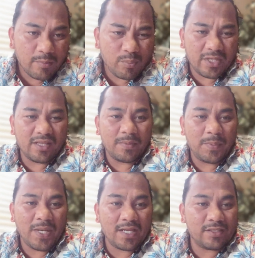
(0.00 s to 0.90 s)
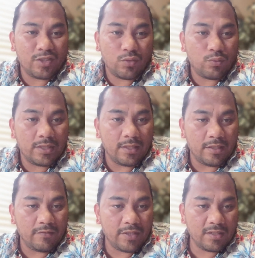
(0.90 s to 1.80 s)
But in the past, we didn't
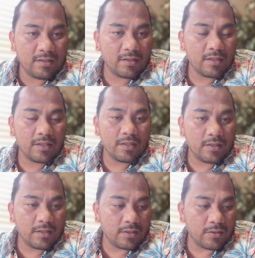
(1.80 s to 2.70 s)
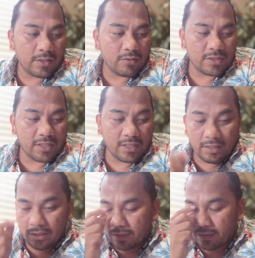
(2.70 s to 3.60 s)
even there was
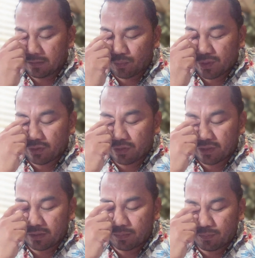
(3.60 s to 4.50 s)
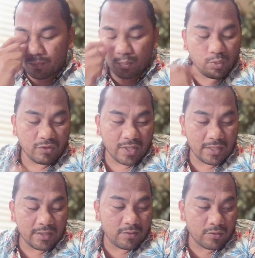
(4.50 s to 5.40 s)
any resources
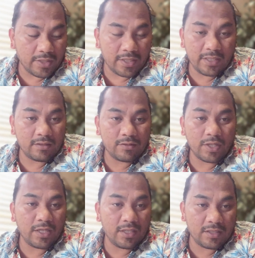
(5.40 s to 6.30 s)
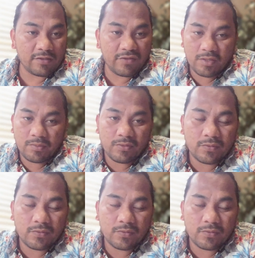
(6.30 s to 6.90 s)
provided or any trainings available.